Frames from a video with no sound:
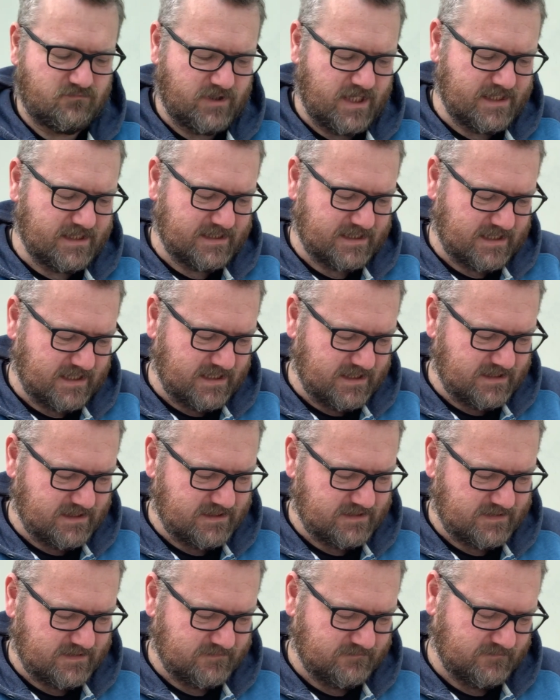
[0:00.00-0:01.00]

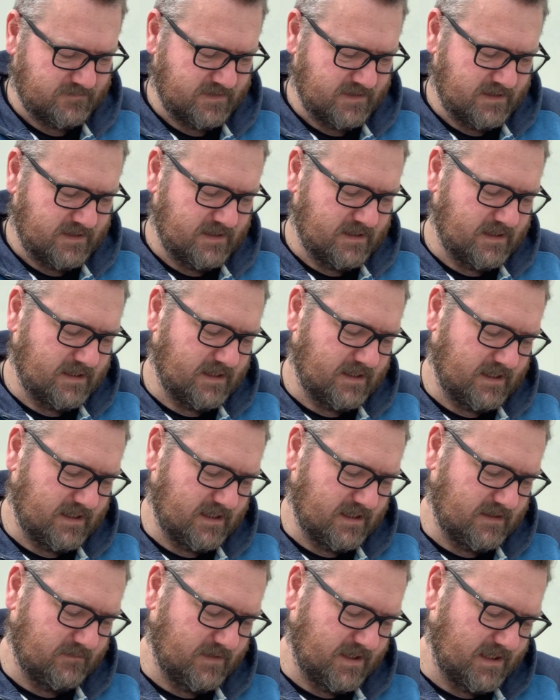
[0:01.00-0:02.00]
Redskins.
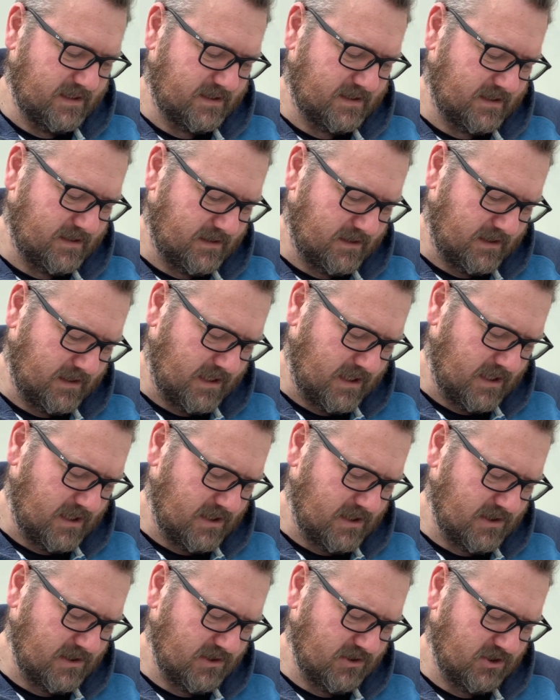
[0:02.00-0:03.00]
It's a
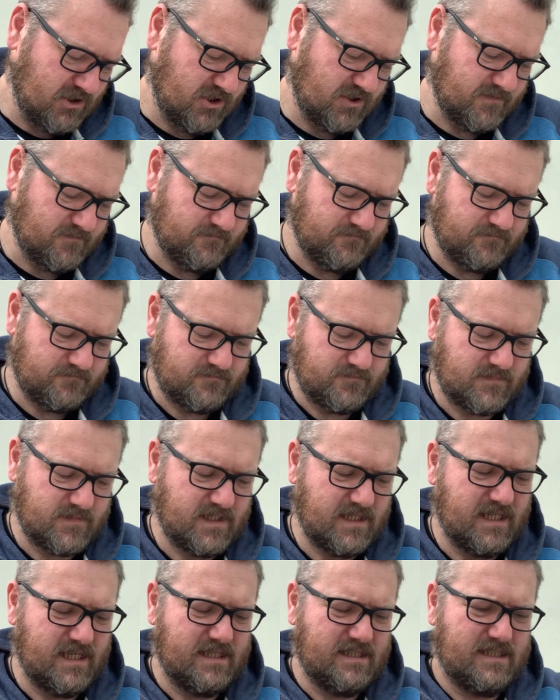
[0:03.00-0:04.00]
large,
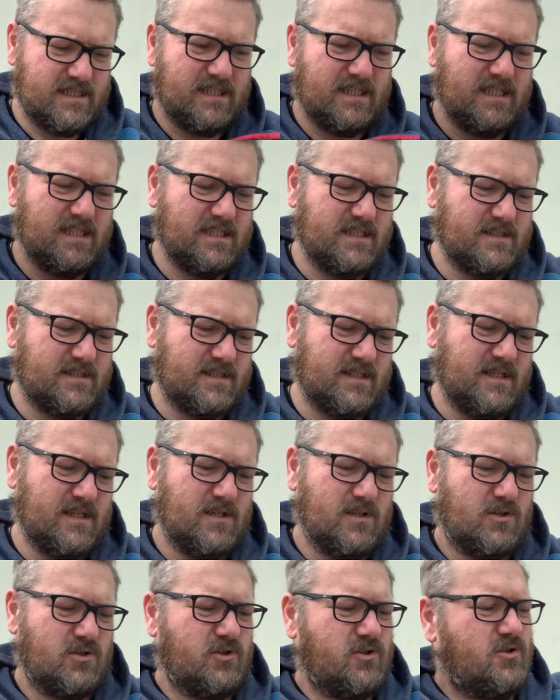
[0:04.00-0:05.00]
and it is
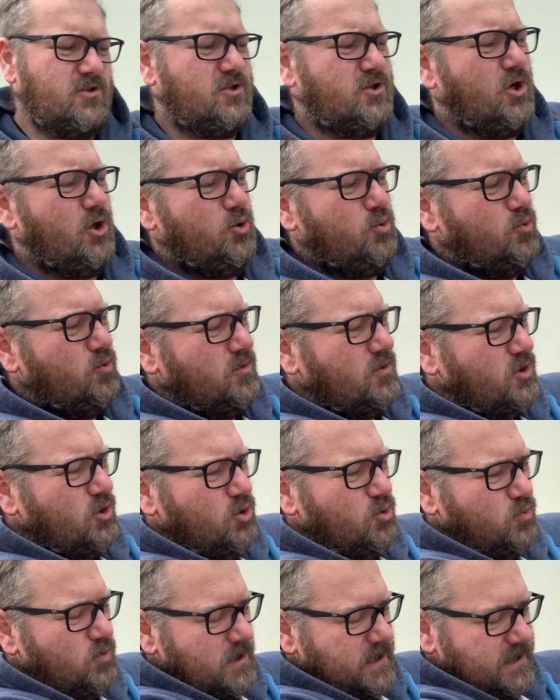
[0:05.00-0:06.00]

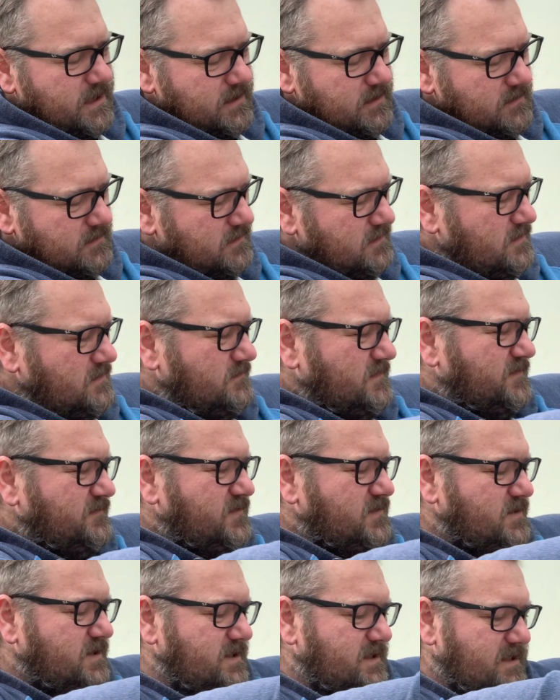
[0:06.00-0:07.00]
Cooley, number
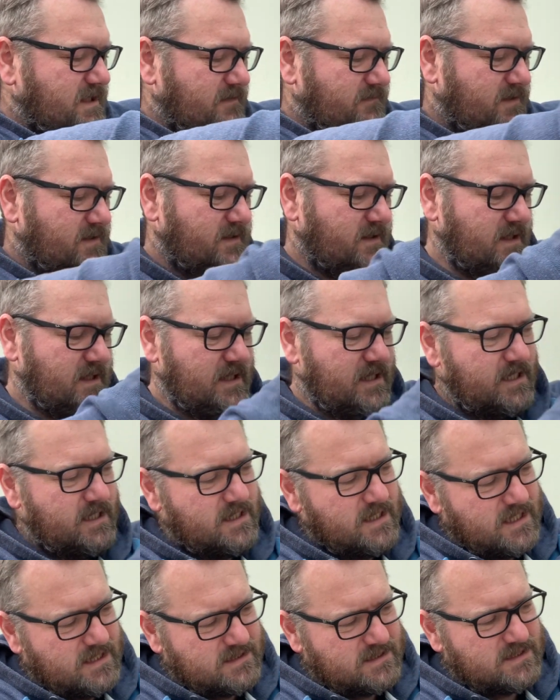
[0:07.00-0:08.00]
47.
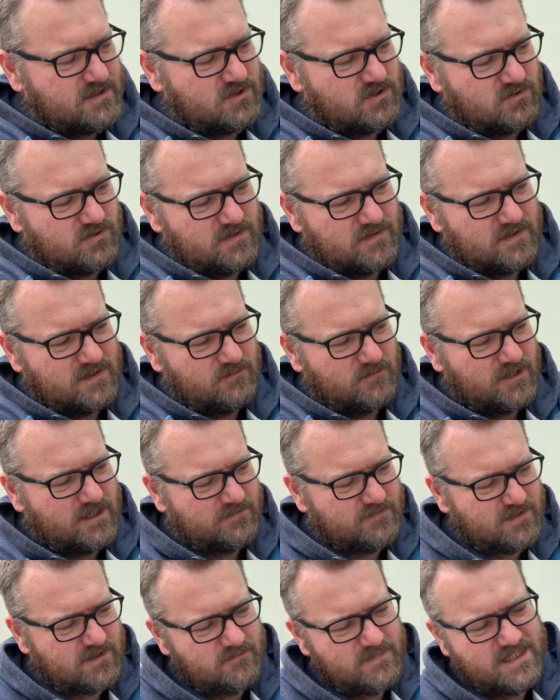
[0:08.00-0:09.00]
That's the sort of thing we're
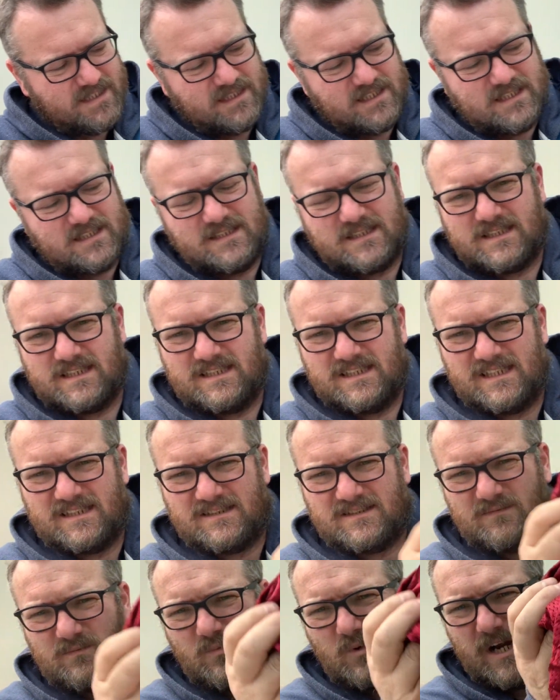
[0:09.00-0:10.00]
after. I mean, you can see there's
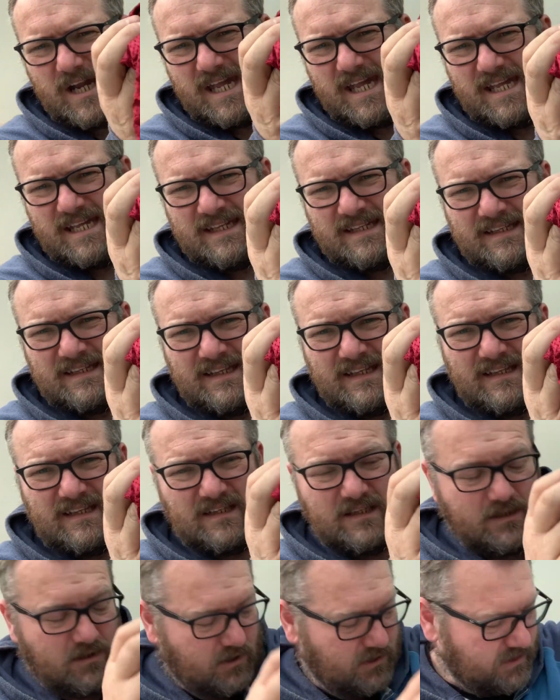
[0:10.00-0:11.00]
some wear
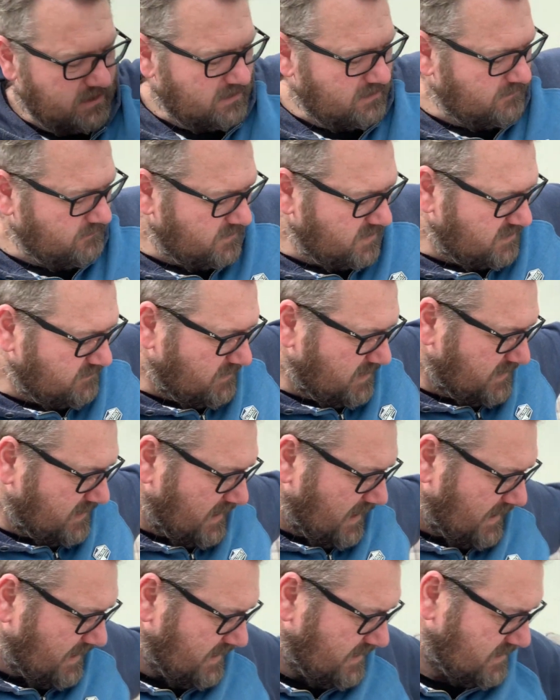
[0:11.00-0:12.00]
on the numbers, but
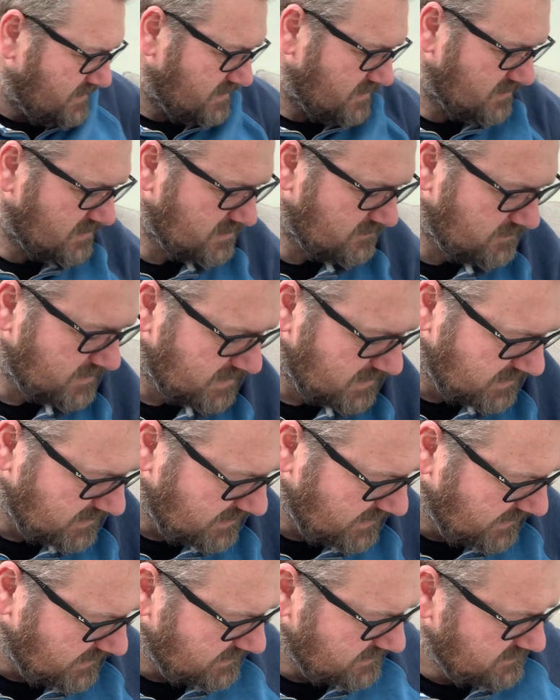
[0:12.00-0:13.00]
that is to be
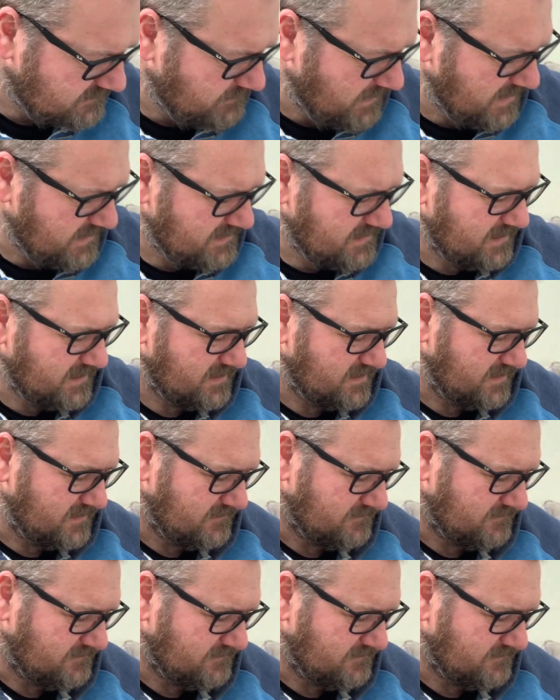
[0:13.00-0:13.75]
expected.